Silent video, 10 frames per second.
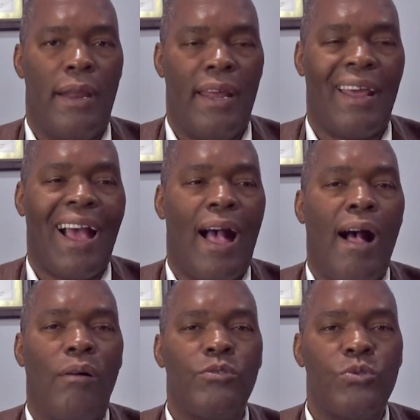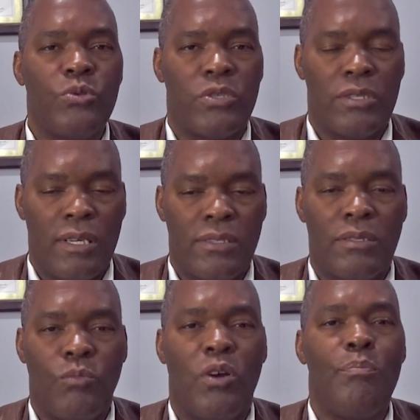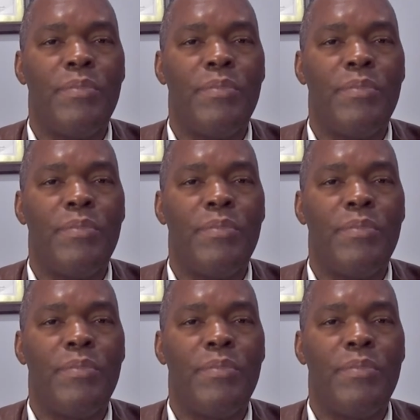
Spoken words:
and how does someone